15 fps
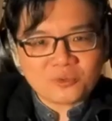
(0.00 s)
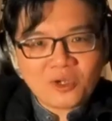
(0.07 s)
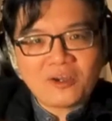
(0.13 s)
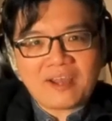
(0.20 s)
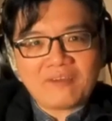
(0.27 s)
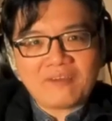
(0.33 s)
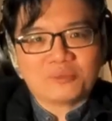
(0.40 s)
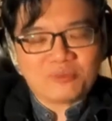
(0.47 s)
We all
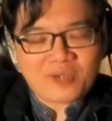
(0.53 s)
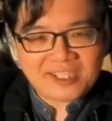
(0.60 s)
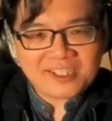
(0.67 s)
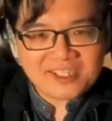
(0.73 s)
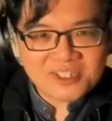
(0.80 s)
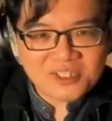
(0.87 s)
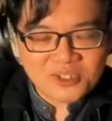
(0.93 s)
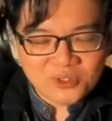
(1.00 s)
have to
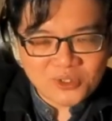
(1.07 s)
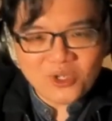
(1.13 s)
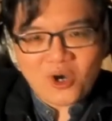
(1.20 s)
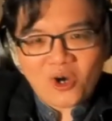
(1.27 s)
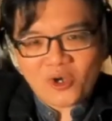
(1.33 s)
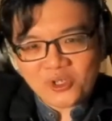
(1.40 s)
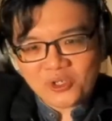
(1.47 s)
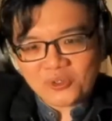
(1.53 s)
practice good
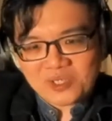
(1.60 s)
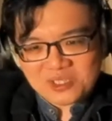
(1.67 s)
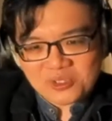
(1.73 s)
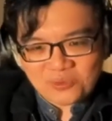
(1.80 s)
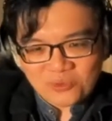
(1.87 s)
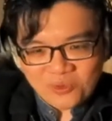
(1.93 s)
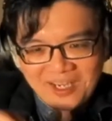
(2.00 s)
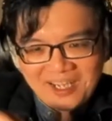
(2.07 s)
audio as
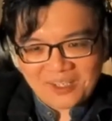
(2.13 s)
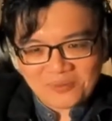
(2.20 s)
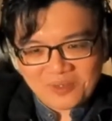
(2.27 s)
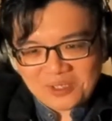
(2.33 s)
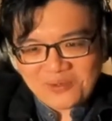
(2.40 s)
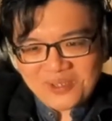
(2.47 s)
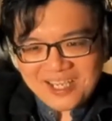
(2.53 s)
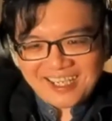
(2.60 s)
well
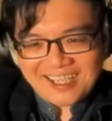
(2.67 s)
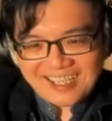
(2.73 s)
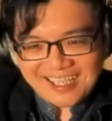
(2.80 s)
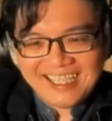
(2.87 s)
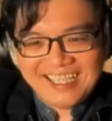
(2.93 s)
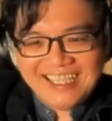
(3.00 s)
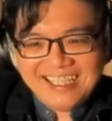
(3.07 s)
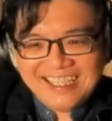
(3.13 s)
when we are
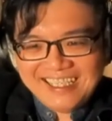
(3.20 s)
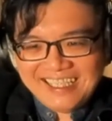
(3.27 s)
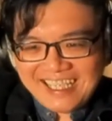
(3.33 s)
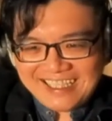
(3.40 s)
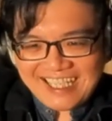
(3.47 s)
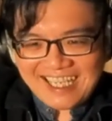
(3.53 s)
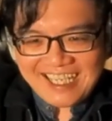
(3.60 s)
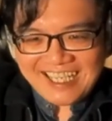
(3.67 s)

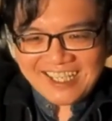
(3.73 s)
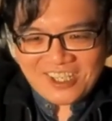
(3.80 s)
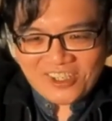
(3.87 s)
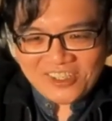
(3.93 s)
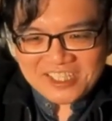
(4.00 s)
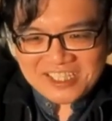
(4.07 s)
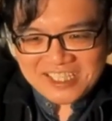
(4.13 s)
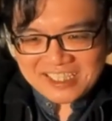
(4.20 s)
attending all
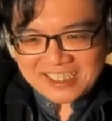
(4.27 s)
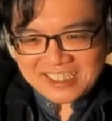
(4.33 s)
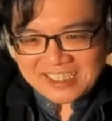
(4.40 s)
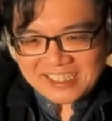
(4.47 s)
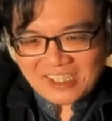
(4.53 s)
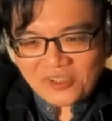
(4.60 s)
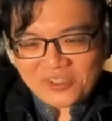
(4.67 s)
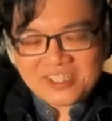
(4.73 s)
the
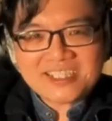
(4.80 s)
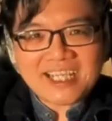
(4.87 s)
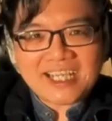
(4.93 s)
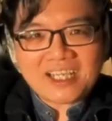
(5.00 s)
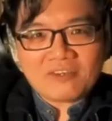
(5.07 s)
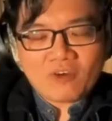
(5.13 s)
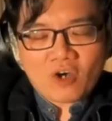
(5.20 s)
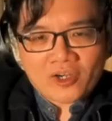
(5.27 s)
uh, all these
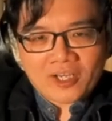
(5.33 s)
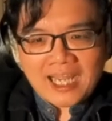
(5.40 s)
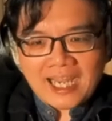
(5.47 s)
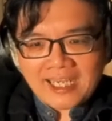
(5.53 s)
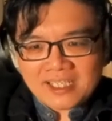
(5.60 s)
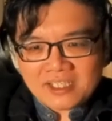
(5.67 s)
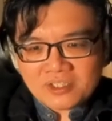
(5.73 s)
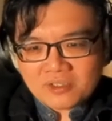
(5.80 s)
kind of
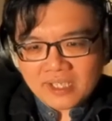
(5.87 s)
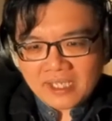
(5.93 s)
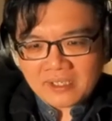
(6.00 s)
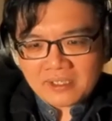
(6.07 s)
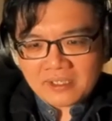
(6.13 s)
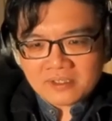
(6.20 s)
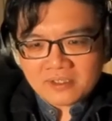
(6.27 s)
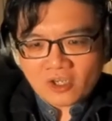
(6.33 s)
online and,
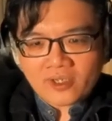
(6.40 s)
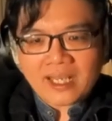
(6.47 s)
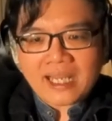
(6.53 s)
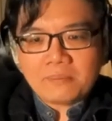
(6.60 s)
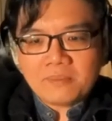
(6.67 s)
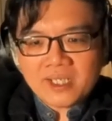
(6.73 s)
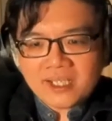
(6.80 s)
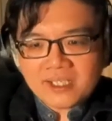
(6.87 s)
and
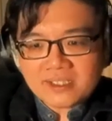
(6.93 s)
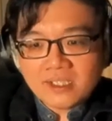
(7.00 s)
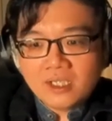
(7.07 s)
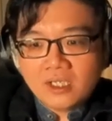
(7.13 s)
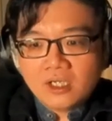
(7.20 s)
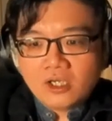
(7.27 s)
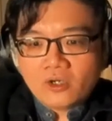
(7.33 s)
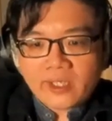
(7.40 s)
online meetings.
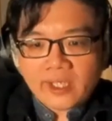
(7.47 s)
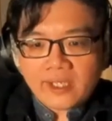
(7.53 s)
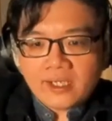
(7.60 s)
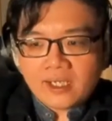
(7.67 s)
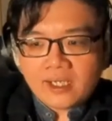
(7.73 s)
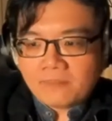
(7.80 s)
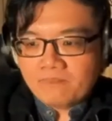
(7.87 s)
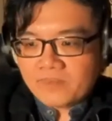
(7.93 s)
Okay,
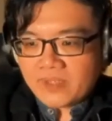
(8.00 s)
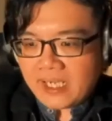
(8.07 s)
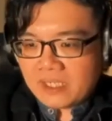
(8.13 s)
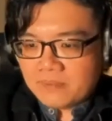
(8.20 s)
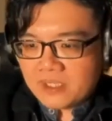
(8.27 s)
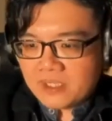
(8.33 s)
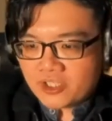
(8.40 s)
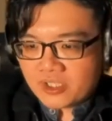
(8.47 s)
um, I
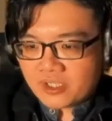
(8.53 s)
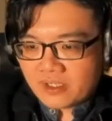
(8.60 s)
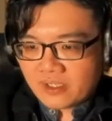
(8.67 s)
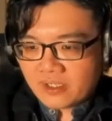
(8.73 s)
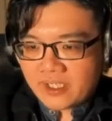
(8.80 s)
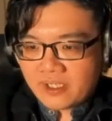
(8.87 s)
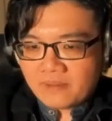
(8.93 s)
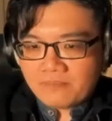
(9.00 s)
mentioned
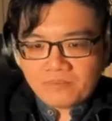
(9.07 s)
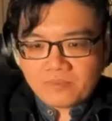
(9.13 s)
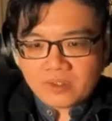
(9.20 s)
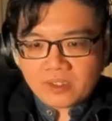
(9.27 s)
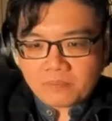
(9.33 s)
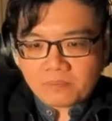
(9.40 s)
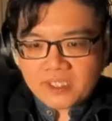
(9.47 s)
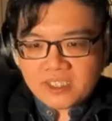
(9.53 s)
earlier.
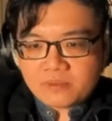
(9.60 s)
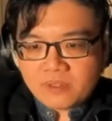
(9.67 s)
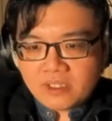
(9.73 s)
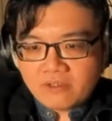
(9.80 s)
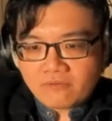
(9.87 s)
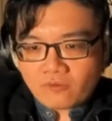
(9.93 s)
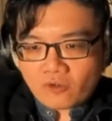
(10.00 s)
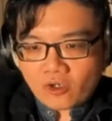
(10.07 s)
Please be
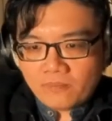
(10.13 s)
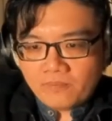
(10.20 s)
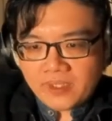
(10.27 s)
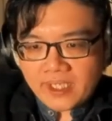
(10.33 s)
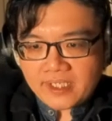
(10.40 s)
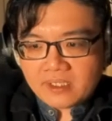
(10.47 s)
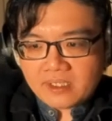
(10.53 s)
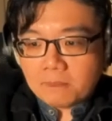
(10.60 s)
informed
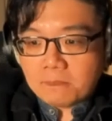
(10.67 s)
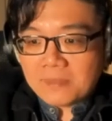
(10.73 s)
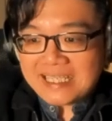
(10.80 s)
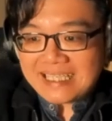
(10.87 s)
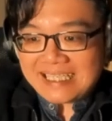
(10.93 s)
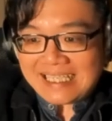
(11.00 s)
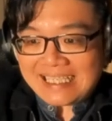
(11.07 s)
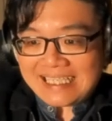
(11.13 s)
that the
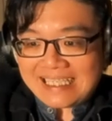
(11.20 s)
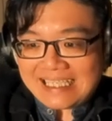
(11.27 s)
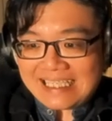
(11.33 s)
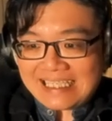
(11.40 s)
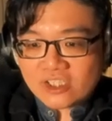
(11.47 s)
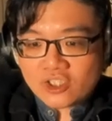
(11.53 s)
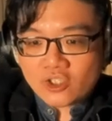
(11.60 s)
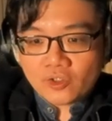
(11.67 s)
meeting
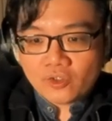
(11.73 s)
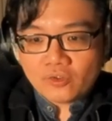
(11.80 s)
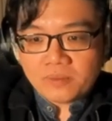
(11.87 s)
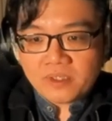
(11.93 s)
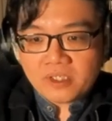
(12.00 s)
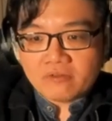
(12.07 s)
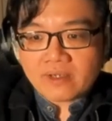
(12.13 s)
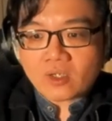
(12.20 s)
is going to
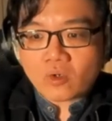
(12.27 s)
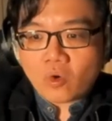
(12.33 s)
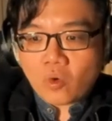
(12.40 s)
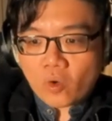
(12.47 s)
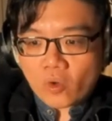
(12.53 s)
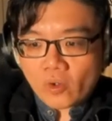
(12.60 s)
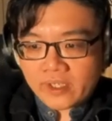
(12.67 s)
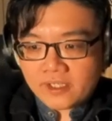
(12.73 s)
be
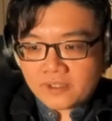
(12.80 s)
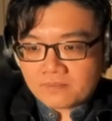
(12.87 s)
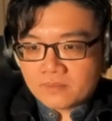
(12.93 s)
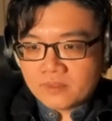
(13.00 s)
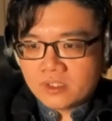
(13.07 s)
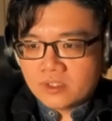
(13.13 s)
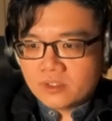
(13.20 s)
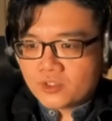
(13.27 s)
recorded.
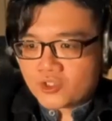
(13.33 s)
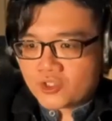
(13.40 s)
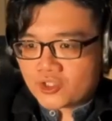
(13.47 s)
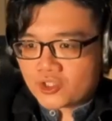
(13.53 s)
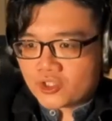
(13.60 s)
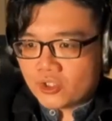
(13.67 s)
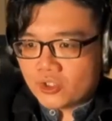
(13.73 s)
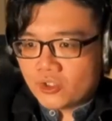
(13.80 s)

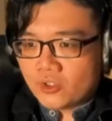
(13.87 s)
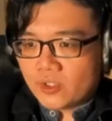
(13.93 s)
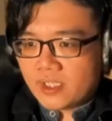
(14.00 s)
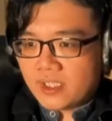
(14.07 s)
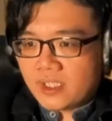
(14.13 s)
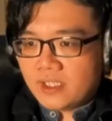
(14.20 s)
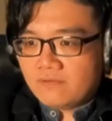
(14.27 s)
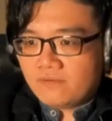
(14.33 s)
So
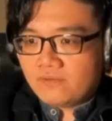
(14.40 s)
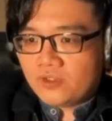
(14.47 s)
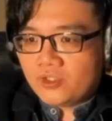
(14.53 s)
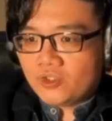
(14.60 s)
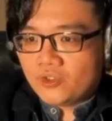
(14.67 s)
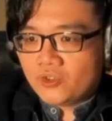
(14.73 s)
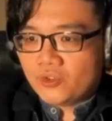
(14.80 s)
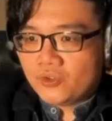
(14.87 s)
if
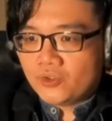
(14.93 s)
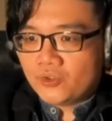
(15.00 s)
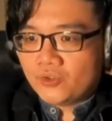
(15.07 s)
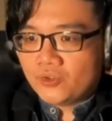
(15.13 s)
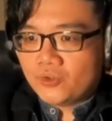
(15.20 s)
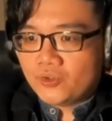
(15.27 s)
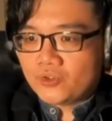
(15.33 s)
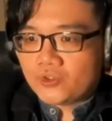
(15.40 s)

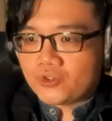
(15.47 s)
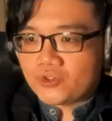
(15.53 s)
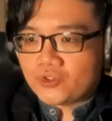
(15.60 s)
you